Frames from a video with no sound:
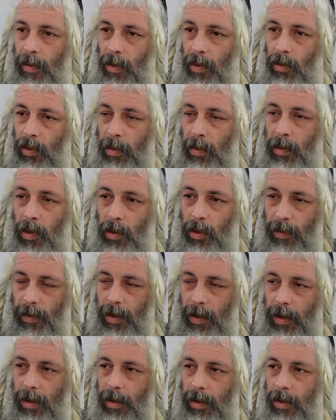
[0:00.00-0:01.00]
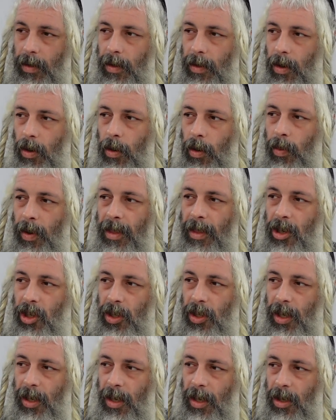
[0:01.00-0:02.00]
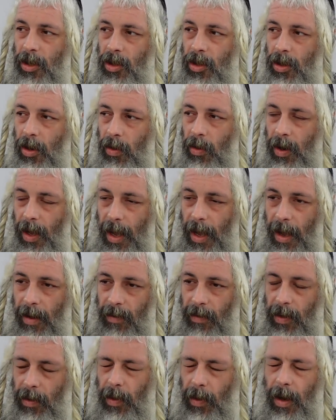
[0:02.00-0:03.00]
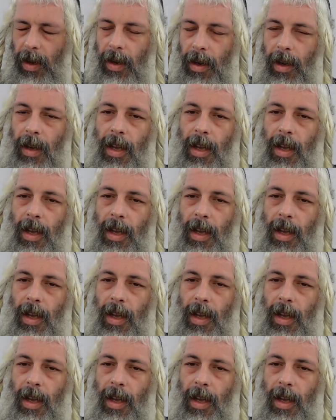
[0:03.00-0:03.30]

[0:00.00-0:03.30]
removal, or when the Shekhinah is Shora everywhere,